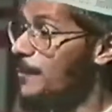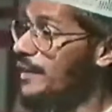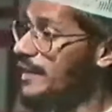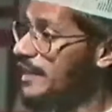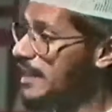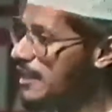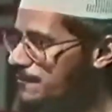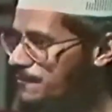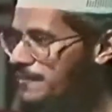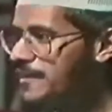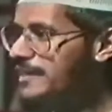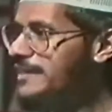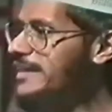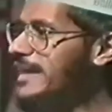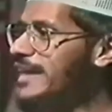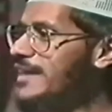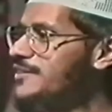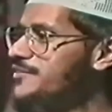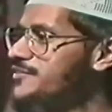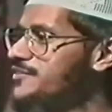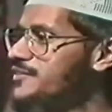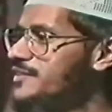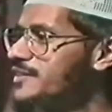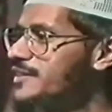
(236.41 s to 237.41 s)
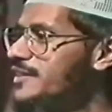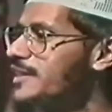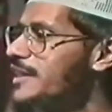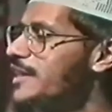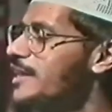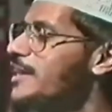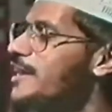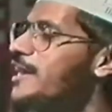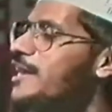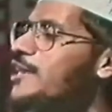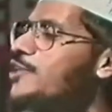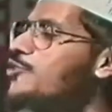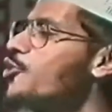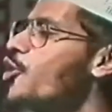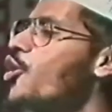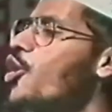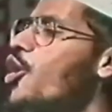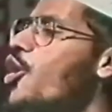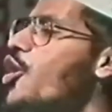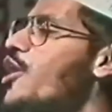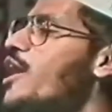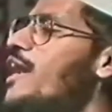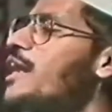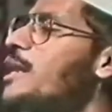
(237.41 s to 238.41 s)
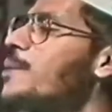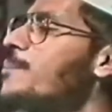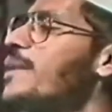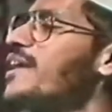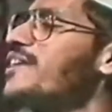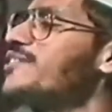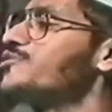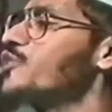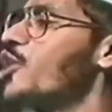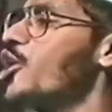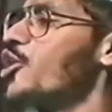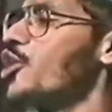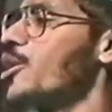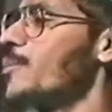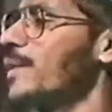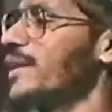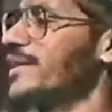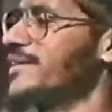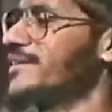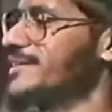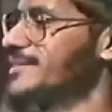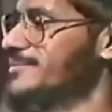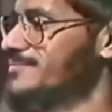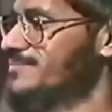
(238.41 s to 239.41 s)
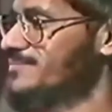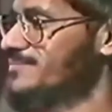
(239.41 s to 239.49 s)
But if He takes, He no longer remains God Almighty.